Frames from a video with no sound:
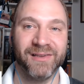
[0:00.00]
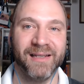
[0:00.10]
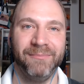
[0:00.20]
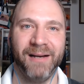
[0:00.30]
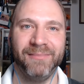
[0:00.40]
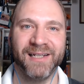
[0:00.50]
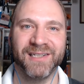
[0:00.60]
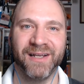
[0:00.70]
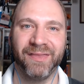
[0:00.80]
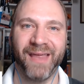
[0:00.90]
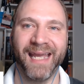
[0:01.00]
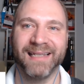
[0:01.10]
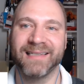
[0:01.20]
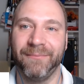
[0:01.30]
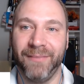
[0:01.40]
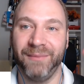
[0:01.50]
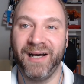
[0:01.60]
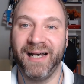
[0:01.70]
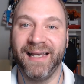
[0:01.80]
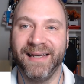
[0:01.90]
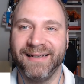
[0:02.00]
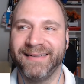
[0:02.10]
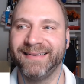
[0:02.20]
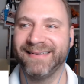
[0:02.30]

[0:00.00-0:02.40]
Totally my pleasure. Thanks. Bye bye.